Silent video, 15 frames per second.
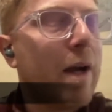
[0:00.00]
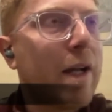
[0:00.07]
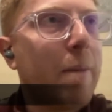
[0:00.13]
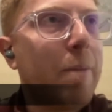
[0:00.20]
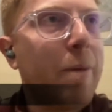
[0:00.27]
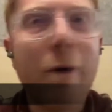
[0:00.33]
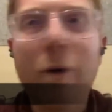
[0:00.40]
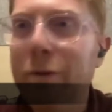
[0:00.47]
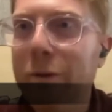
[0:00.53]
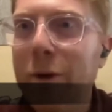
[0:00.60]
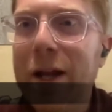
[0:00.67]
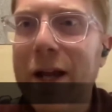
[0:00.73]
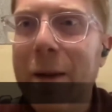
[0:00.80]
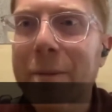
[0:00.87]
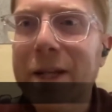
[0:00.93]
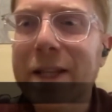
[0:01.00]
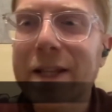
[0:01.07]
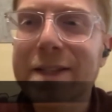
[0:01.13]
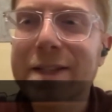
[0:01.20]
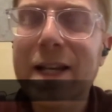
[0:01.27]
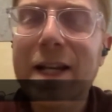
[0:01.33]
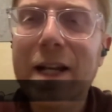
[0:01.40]
couple of, like, I mean, the
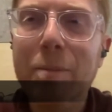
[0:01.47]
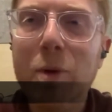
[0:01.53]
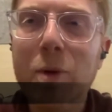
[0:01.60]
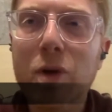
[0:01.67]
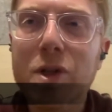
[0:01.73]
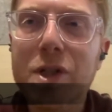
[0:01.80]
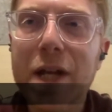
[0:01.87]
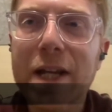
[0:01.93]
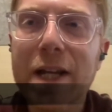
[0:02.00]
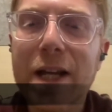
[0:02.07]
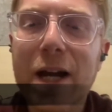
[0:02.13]
Silica blockchain